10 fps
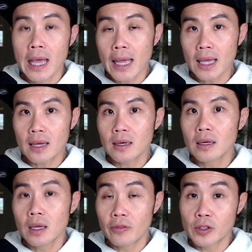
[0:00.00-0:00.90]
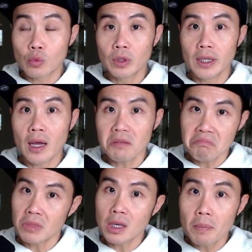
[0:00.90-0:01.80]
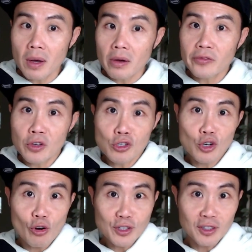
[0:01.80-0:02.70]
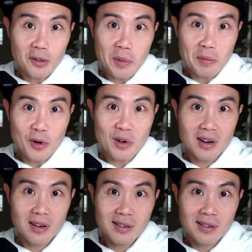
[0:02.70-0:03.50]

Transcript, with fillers: And if it's really high, think about if you can charge a little bit more.